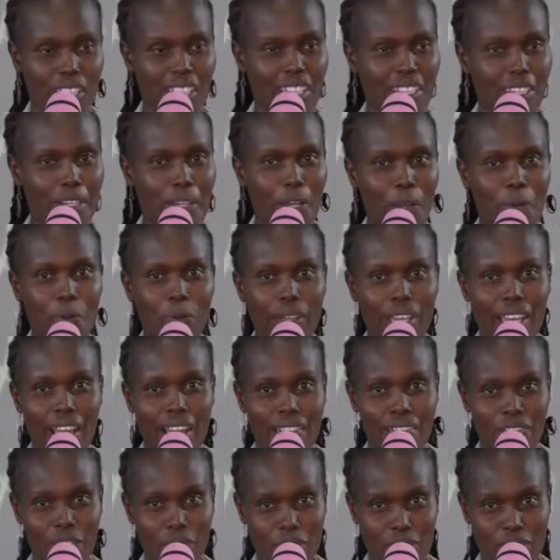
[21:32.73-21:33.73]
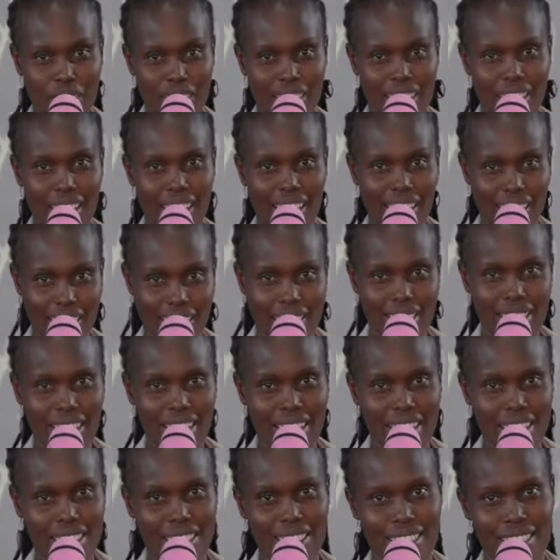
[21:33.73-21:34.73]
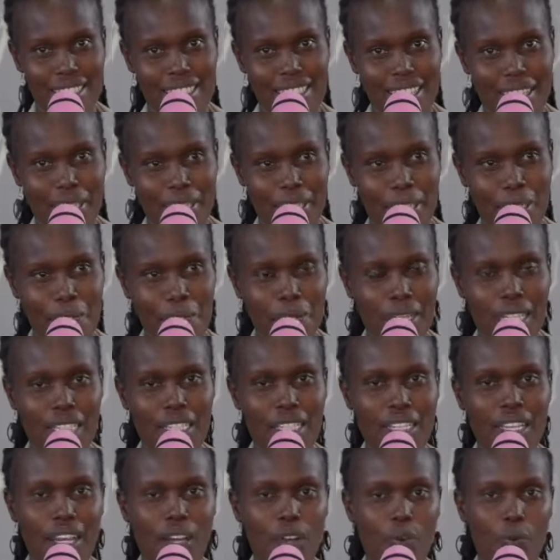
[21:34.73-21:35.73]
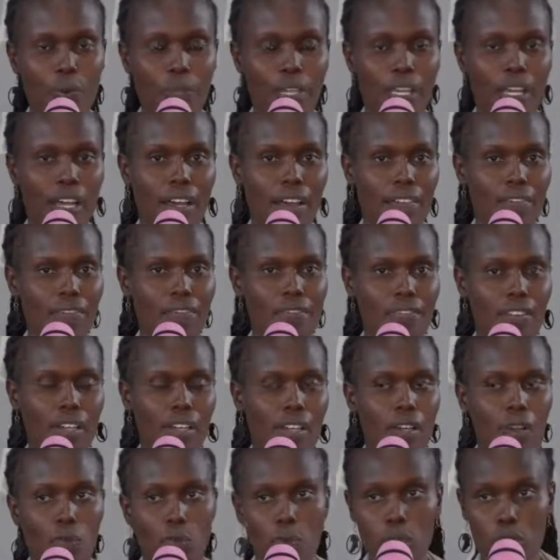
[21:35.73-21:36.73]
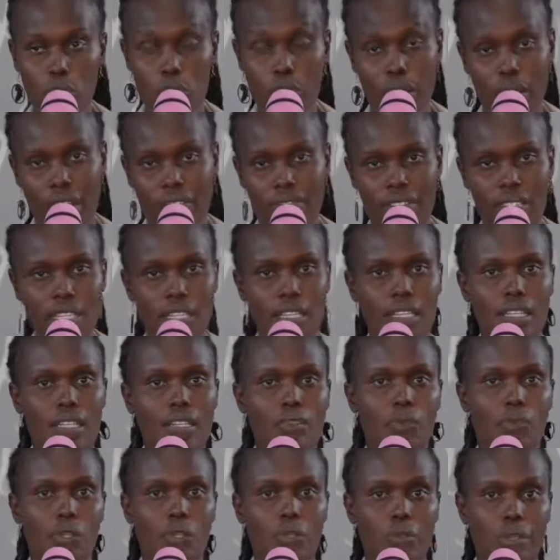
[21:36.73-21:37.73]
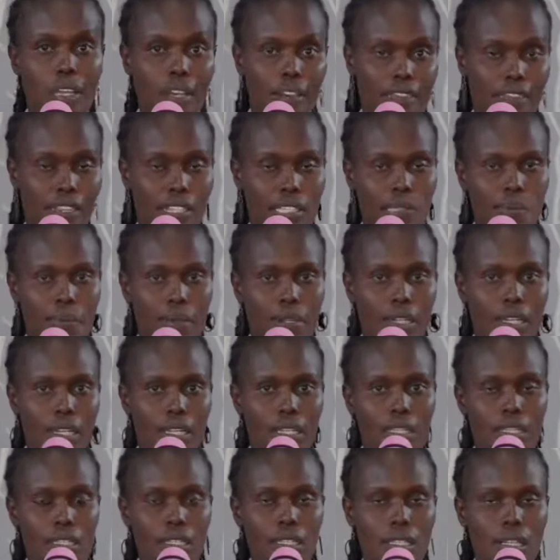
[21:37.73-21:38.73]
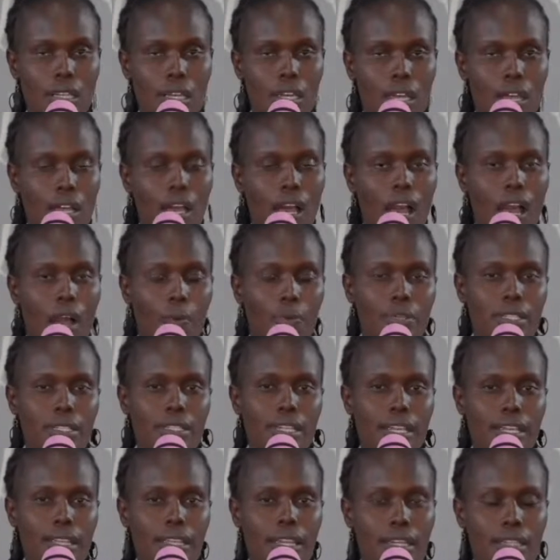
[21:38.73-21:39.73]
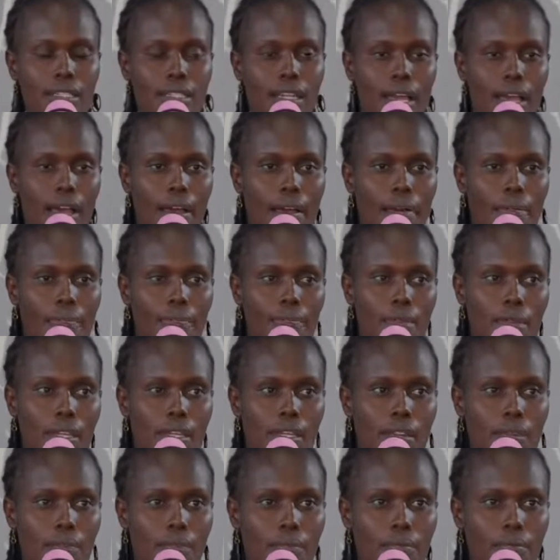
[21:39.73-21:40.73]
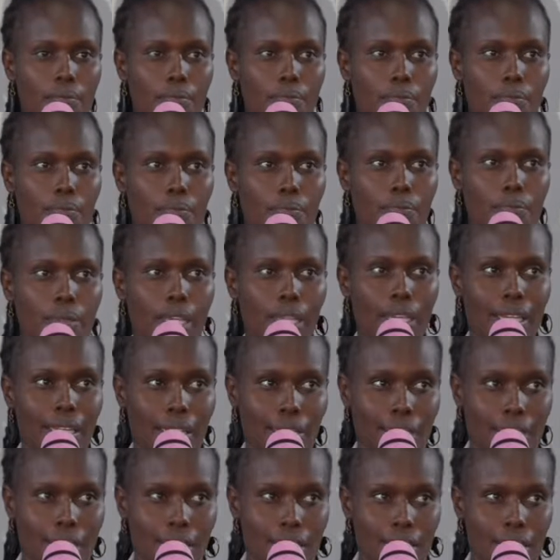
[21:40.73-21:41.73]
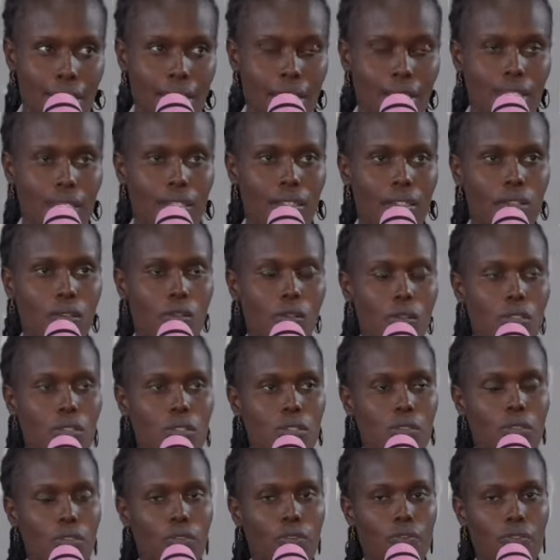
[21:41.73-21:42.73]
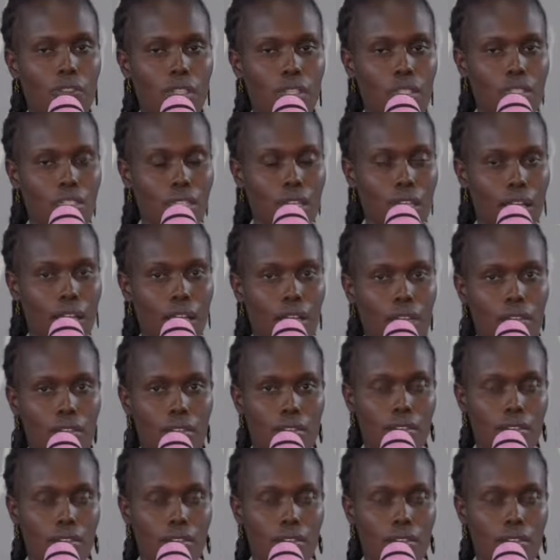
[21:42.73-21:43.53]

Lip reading: you see, now we have not done a research as such, but now we have what we have seen, what we have experienced. I would say that the biggest cause of this